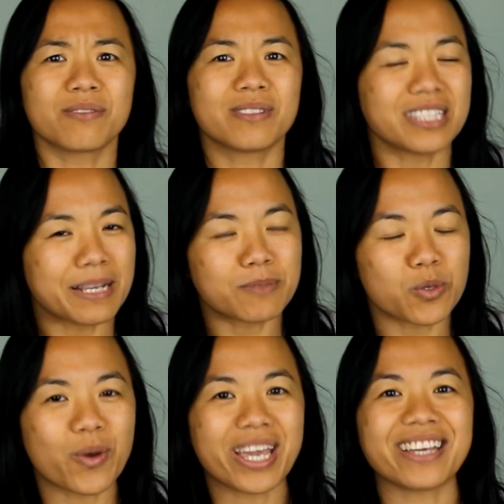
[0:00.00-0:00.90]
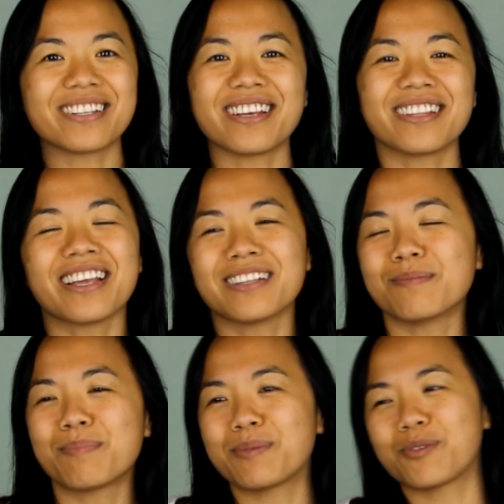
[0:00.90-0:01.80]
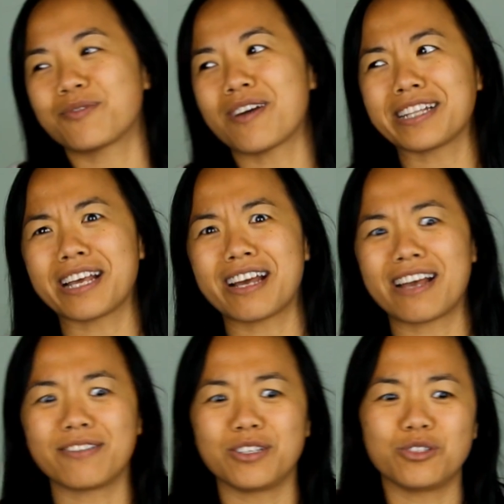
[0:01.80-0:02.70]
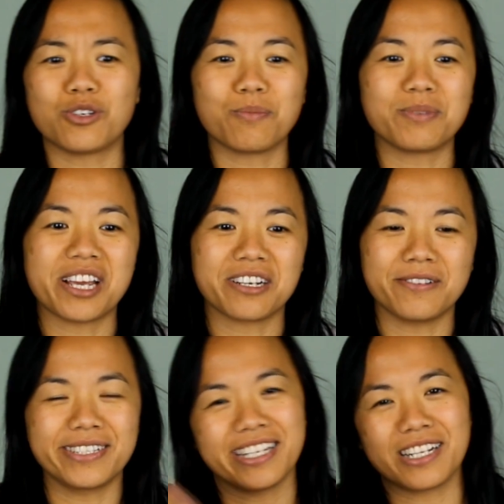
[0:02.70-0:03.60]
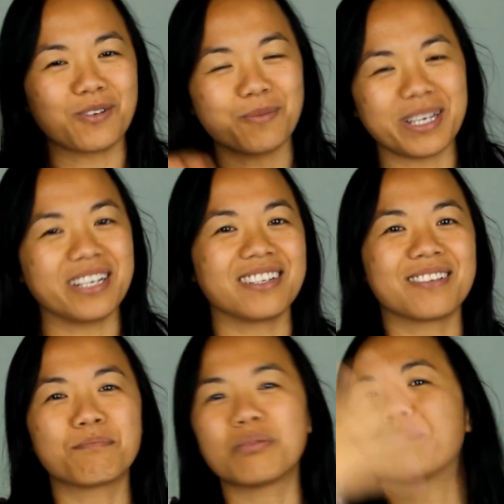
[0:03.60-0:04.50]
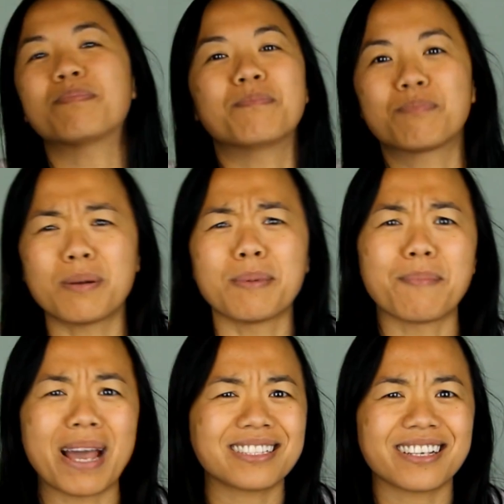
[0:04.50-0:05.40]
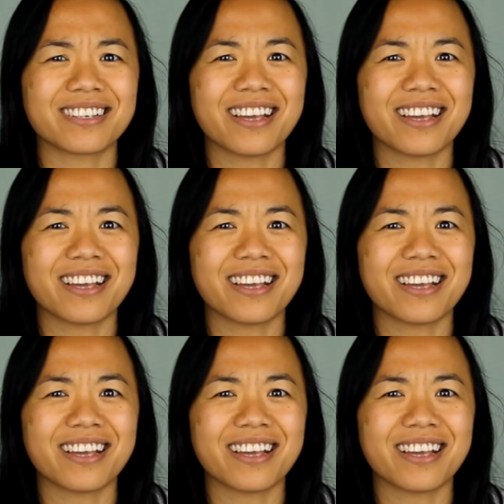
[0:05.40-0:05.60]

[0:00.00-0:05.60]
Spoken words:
seems weird, and then people find out I have a YouTube channel, and then it will be problematic,